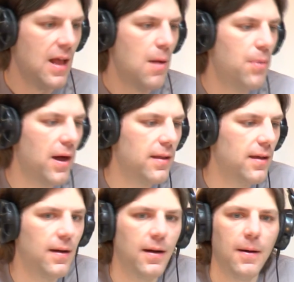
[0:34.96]
But
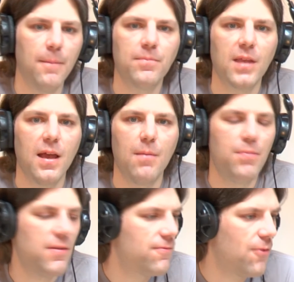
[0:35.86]

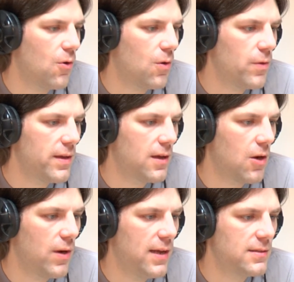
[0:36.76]
before we
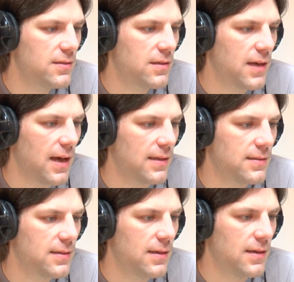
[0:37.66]
go into
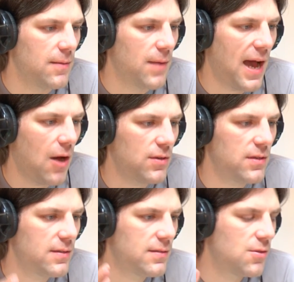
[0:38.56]
that, how
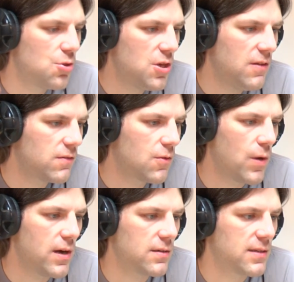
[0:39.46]
did G
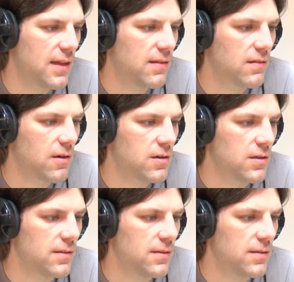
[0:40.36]
Squared get started?